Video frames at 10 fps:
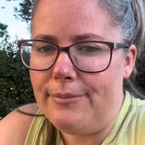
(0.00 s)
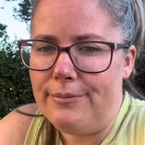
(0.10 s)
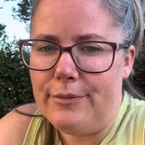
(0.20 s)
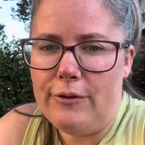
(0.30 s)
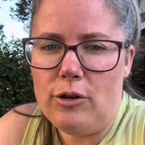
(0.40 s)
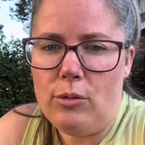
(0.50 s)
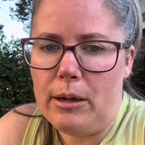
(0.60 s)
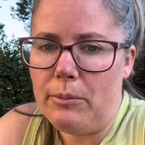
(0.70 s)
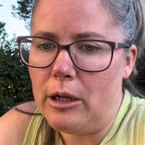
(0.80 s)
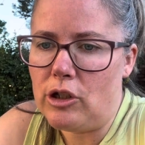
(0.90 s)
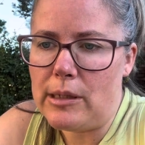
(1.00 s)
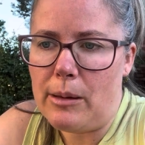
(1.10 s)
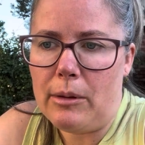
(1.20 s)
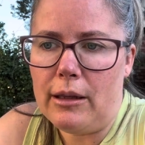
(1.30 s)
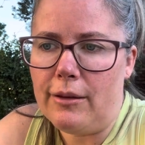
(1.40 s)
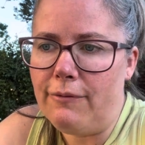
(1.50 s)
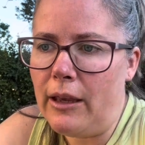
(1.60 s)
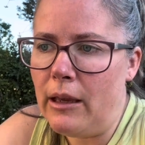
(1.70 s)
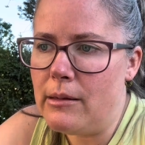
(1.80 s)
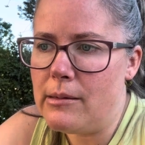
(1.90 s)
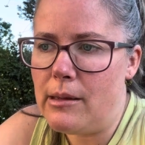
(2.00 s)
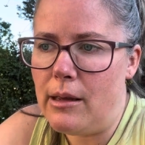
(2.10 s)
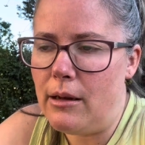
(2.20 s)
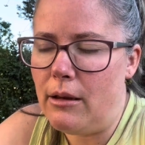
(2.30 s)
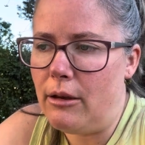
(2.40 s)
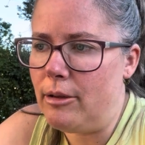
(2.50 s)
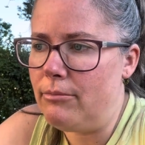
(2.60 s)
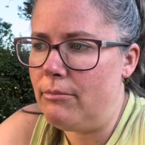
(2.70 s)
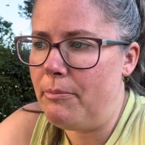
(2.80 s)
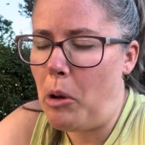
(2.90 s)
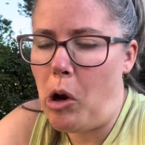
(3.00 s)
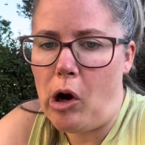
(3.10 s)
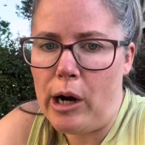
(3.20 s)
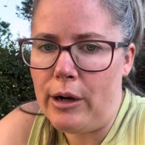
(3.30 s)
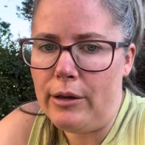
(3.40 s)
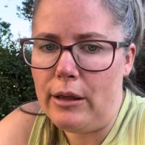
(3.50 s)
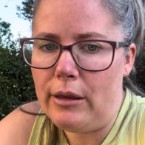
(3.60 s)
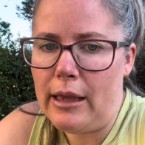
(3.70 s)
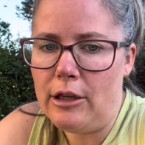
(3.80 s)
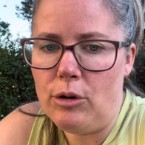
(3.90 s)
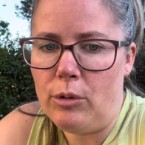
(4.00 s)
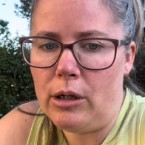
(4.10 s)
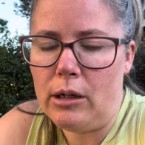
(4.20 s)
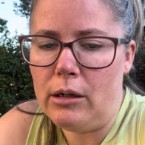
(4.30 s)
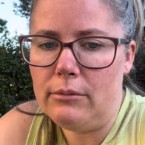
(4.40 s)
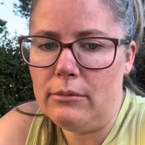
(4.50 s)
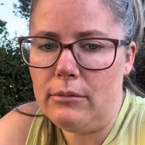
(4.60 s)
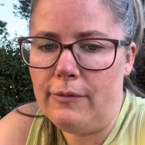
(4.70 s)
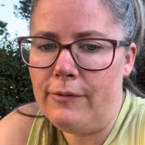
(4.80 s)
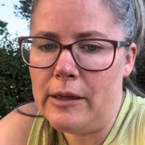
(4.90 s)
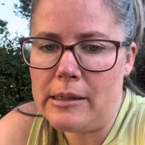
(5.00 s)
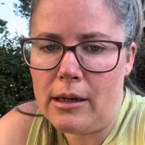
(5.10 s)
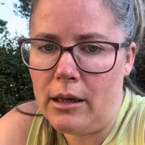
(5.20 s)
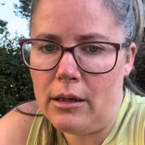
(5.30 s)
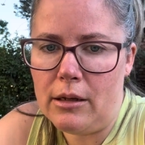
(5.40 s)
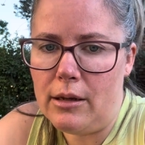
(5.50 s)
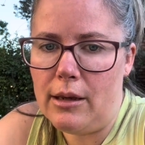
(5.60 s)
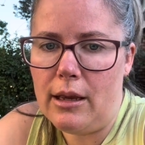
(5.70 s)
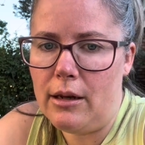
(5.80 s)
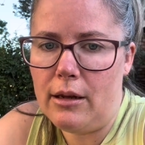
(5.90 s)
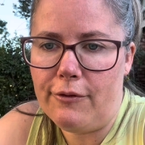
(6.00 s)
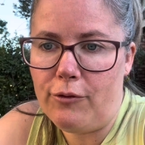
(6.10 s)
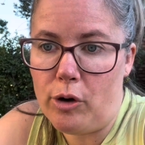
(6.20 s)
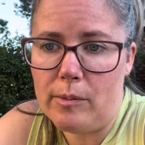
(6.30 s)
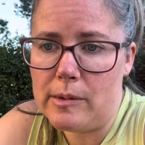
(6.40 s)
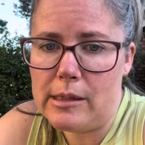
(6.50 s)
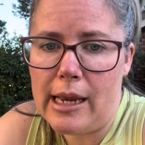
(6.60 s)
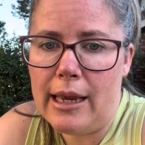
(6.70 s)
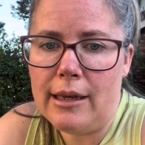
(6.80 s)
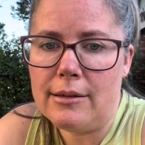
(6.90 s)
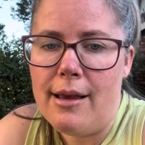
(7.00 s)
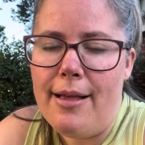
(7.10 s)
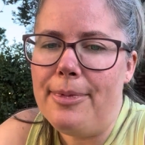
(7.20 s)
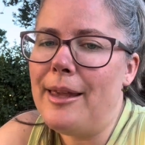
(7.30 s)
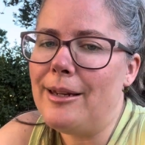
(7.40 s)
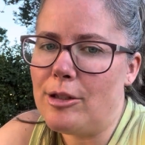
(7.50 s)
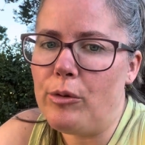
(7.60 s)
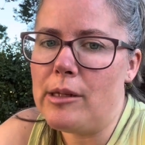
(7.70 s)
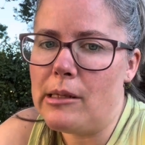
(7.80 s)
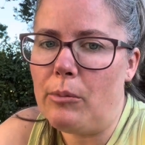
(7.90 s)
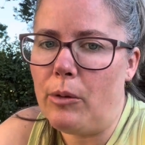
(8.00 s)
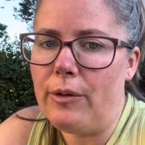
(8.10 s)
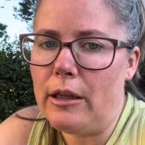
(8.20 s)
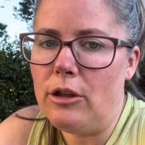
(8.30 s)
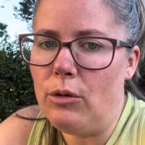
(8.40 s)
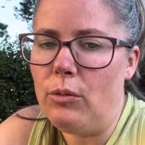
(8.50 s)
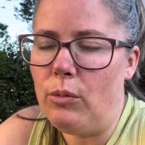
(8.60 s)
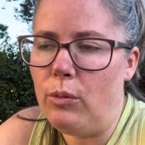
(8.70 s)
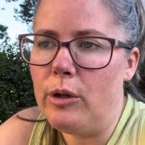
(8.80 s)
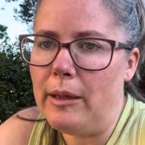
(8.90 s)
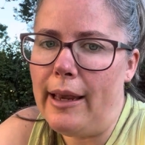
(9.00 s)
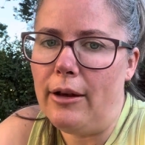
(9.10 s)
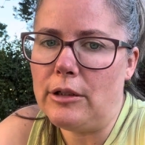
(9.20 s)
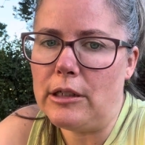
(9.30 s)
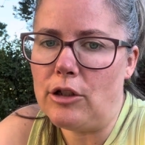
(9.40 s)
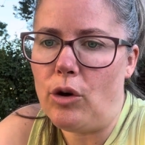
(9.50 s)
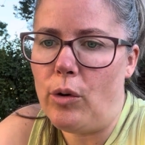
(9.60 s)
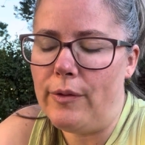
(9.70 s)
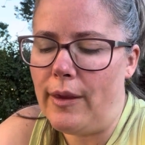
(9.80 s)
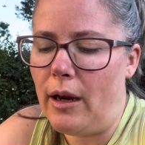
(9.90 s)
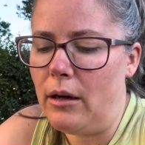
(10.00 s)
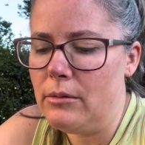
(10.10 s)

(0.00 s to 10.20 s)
if you went and punched somebody in the face in a bar that you were visiting in the forum state, then it's reasonable that you would be hailed into court there.